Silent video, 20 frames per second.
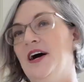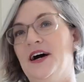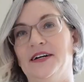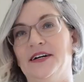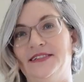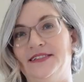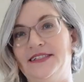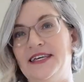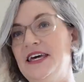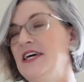
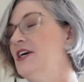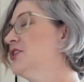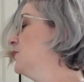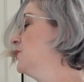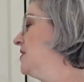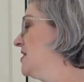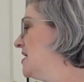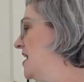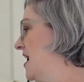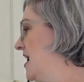sink,
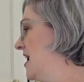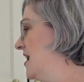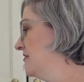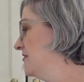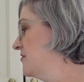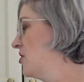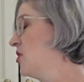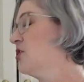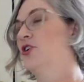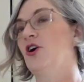we
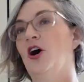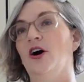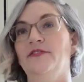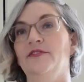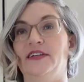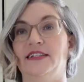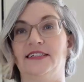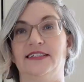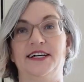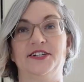have our
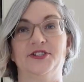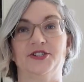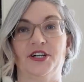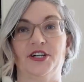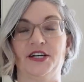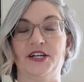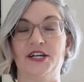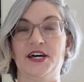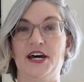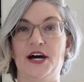coffee
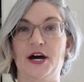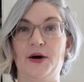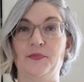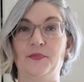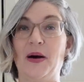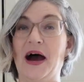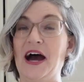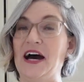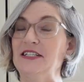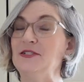station.
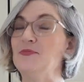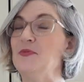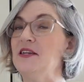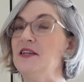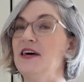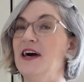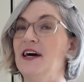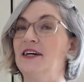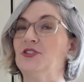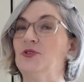My
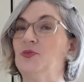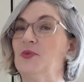husband has